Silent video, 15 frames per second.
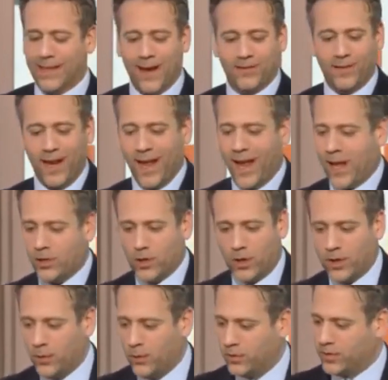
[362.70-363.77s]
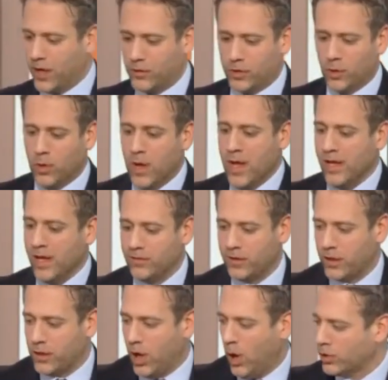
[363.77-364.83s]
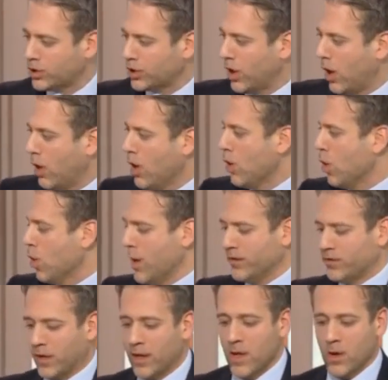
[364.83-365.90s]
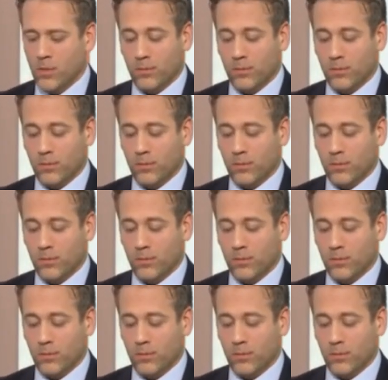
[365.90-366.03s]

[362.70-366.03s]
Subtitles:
not that. Is it Ainge? No, he was there too. Is it Coach? No. Who is it?